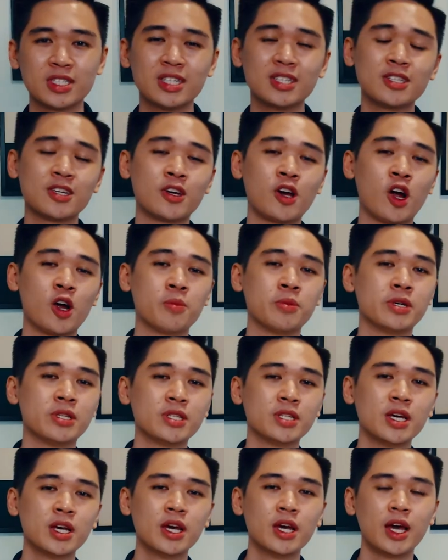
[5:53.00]
in the
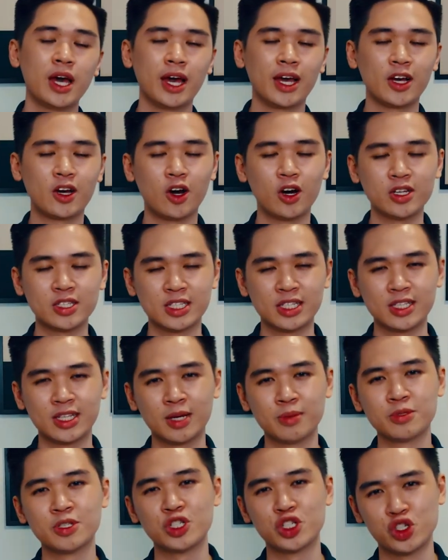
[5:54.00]
garment and causing
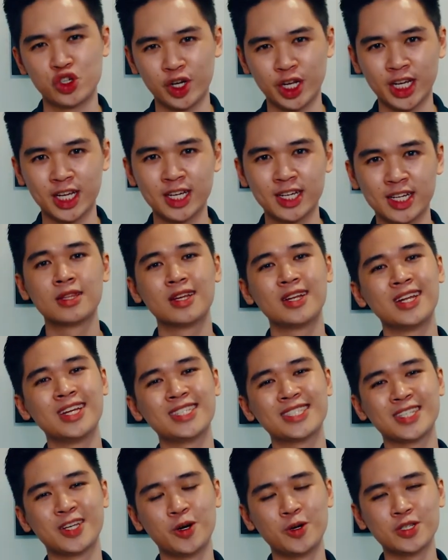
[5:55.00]
them to shrink. The
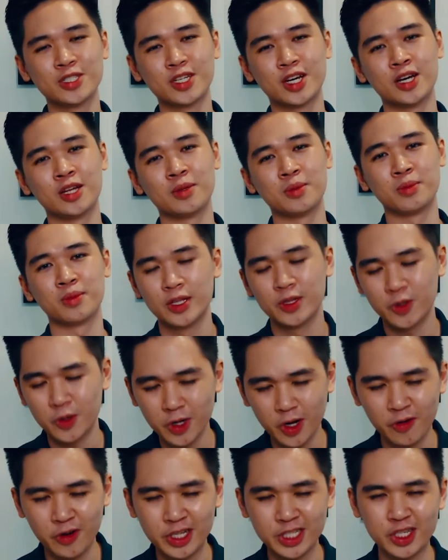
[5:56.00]
list goes on. Do
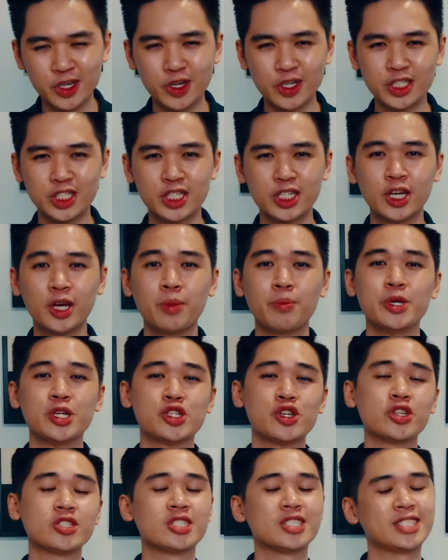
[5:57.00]
your research, be
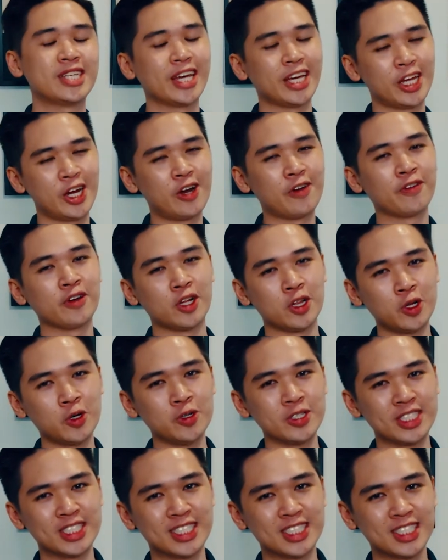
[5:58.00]
sure to take care of your
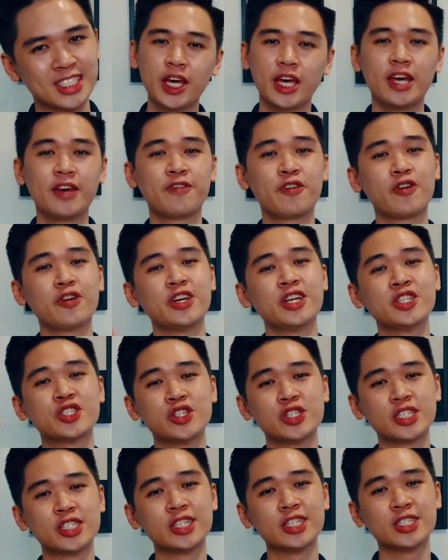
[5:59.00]
clothes. If you're
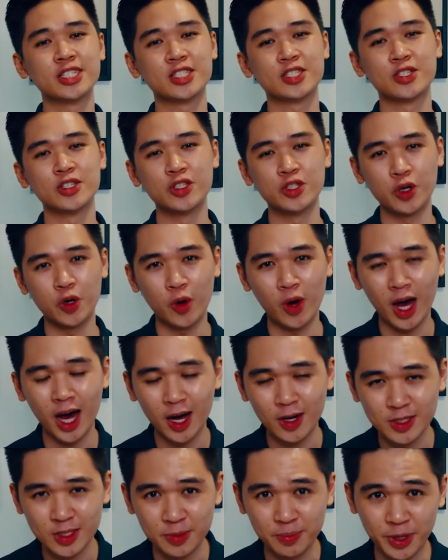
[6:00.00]
interested to know
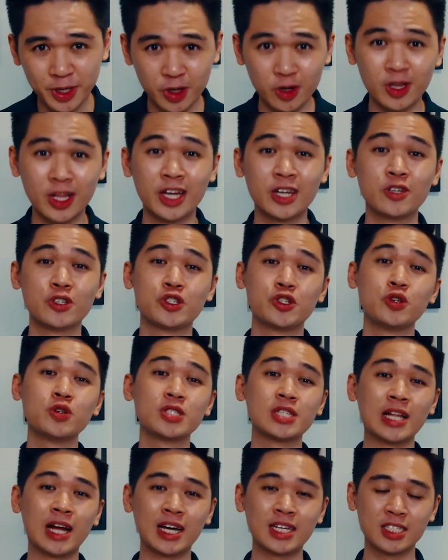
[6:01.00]
how to make your leather
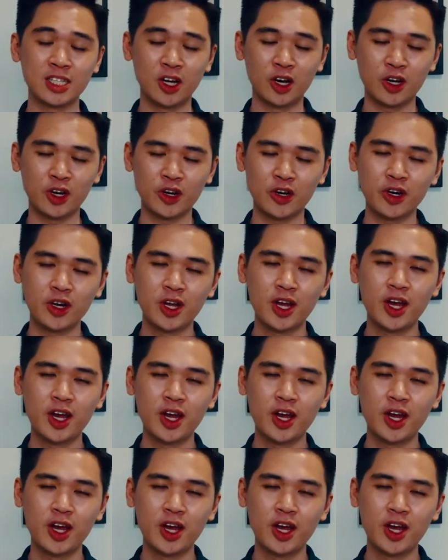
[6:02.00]
shoes last longer,